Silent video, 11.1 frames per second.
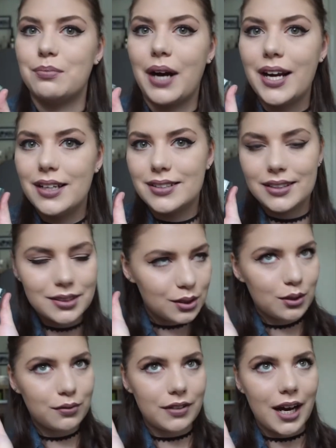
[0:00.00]
My
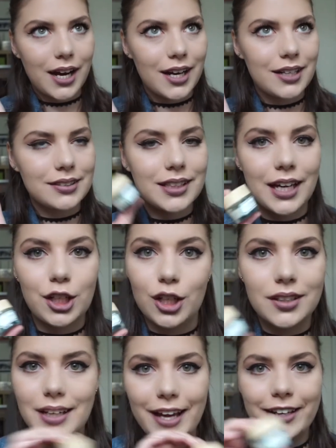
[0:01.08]
sensitive eyes
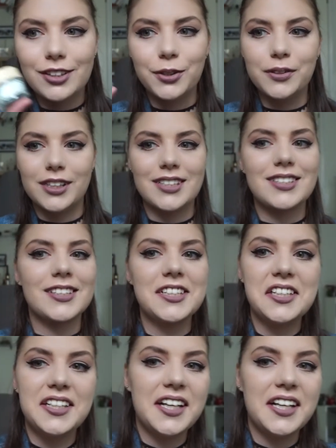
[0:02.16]
cannot handle this